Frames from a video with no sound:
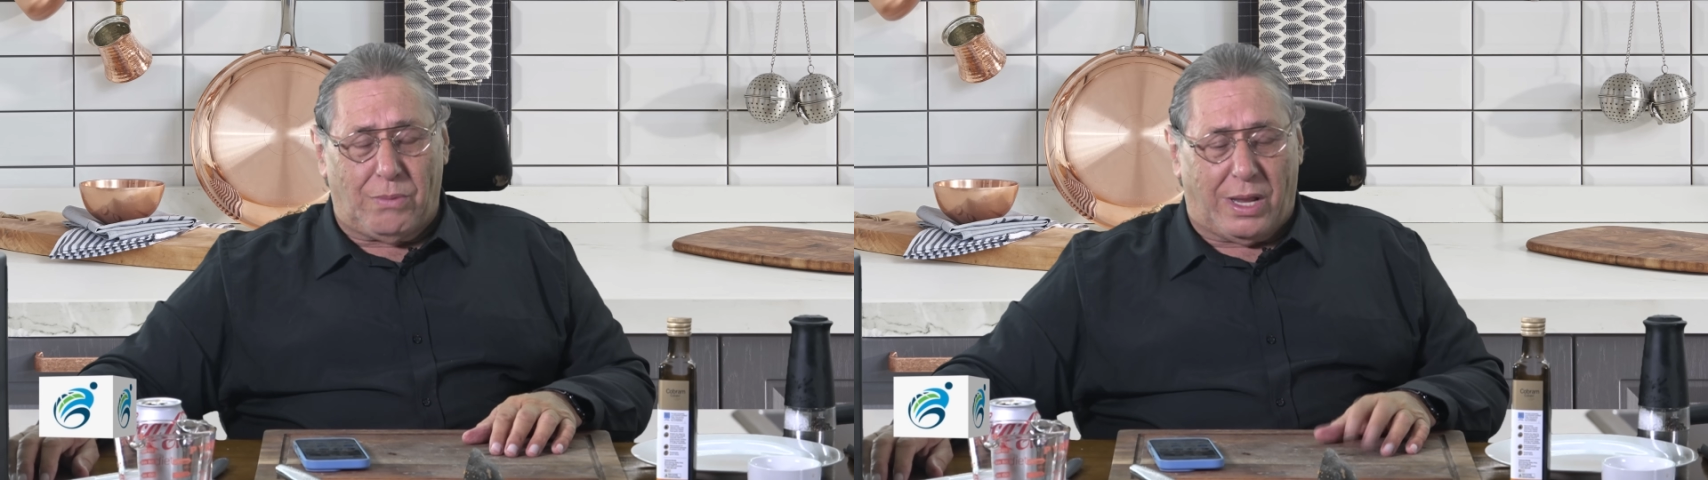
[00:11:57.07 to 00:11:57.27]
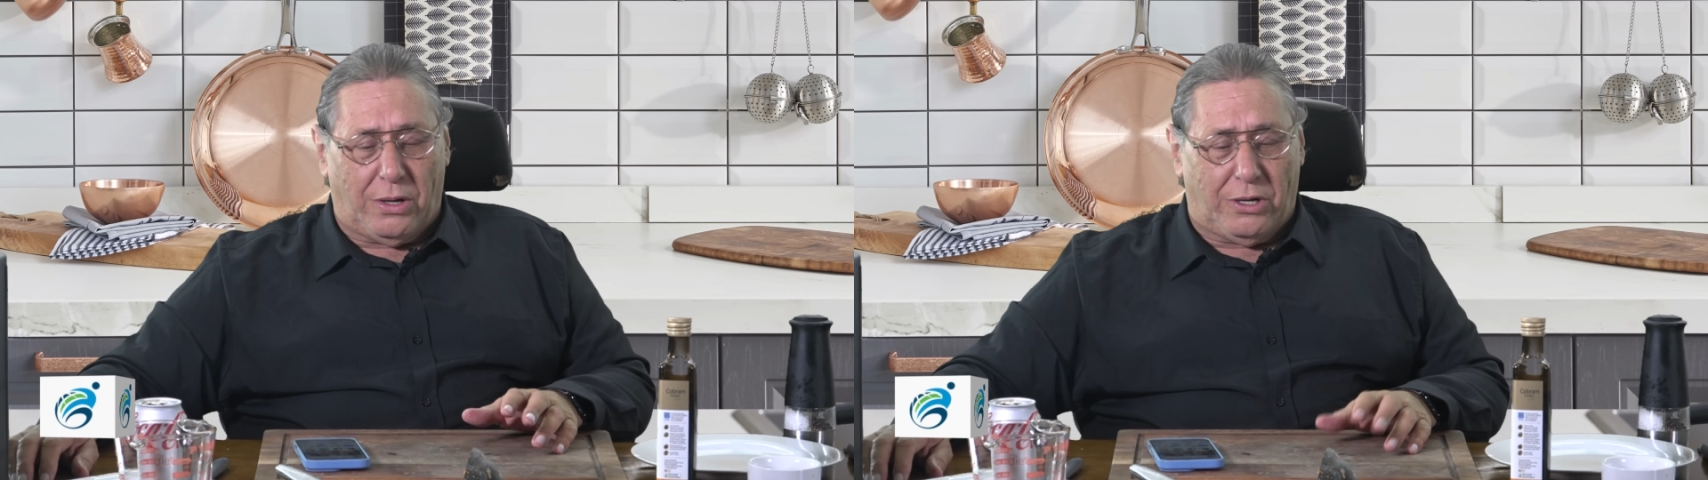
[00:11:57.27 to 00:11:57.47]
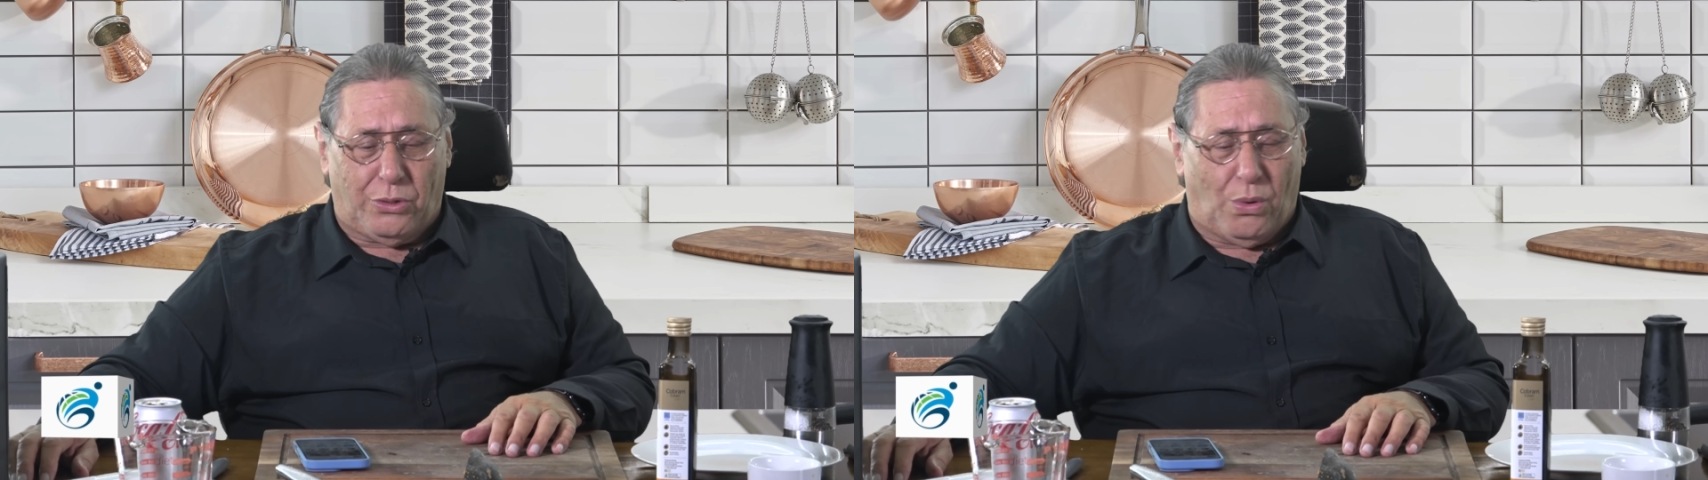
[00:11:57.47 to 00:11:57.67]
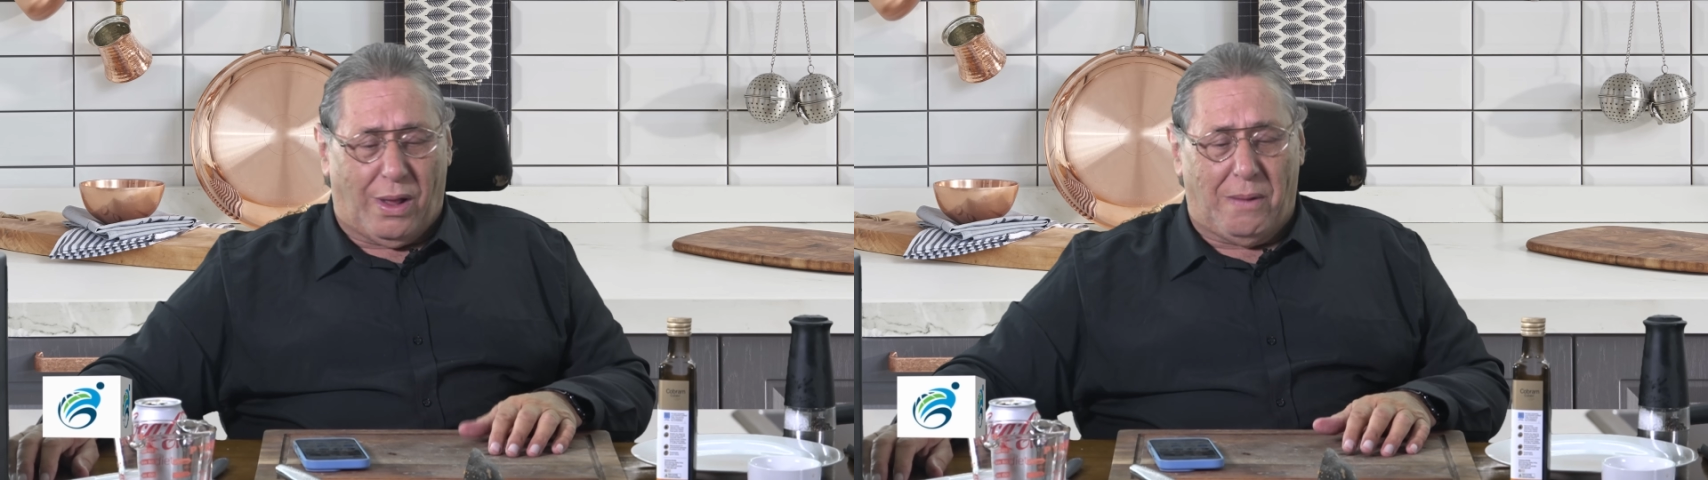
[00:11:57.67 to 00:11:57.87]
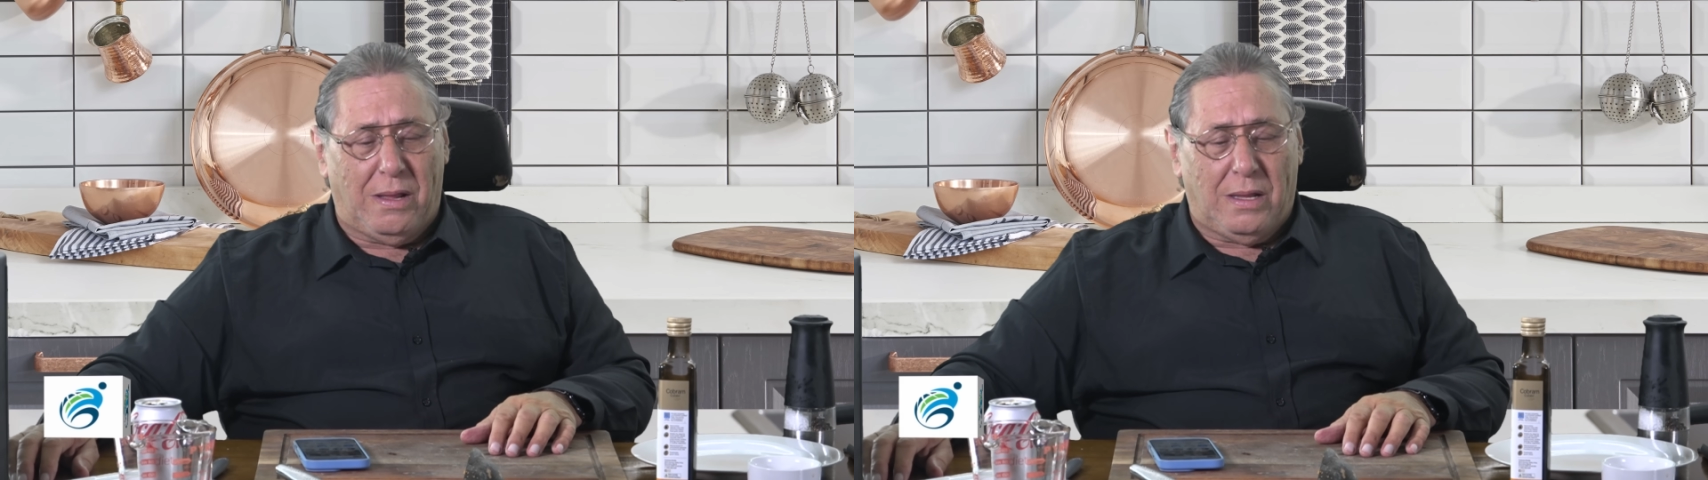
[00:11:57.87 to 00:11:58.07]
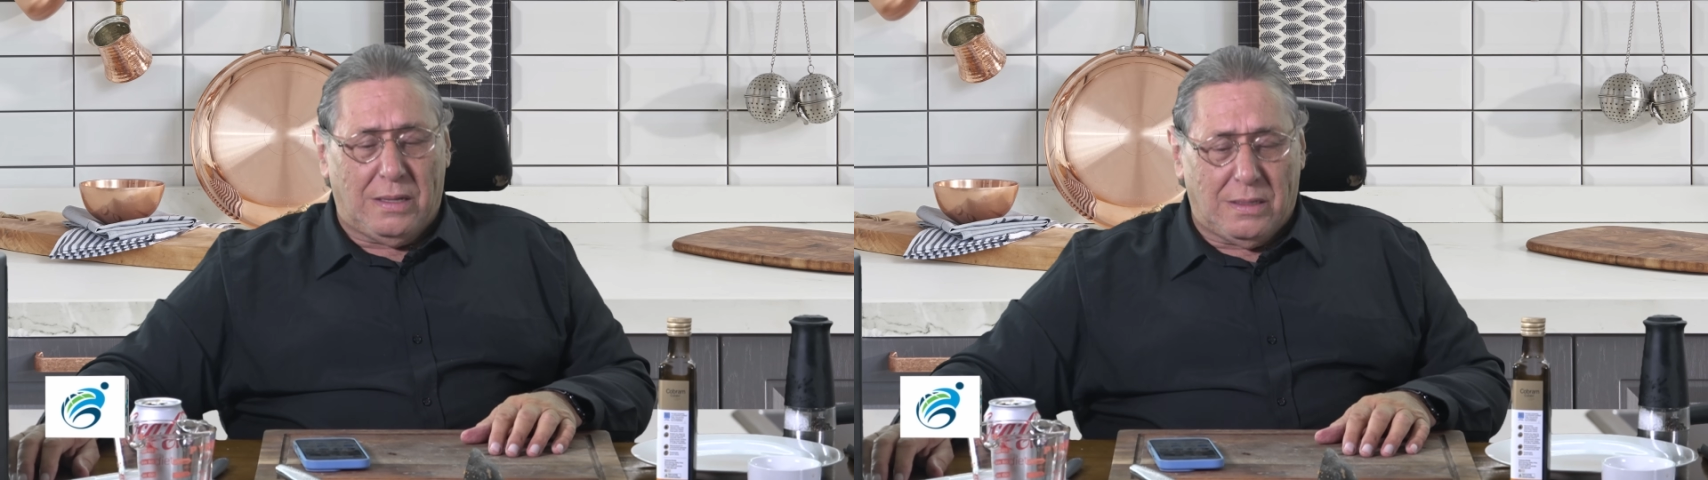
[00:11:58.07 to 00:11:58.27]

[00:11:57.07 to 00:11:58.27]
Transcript: we're going to do a